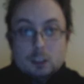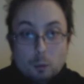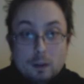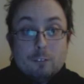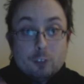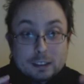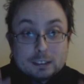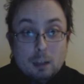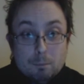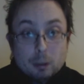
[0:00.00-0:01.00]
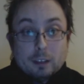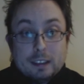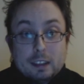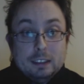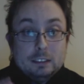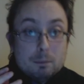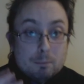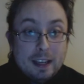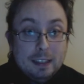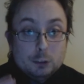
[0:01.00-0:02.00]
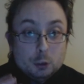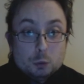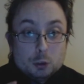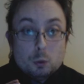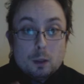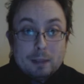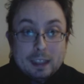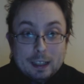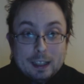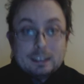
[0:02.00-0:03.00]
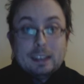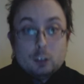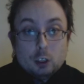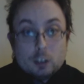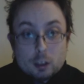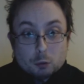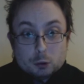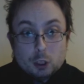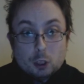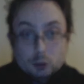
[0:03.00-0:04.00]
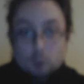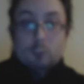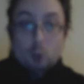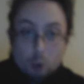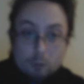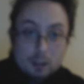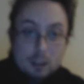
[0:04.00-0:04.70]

So, for example, the creature may choose to appear as a cockroach on your floor,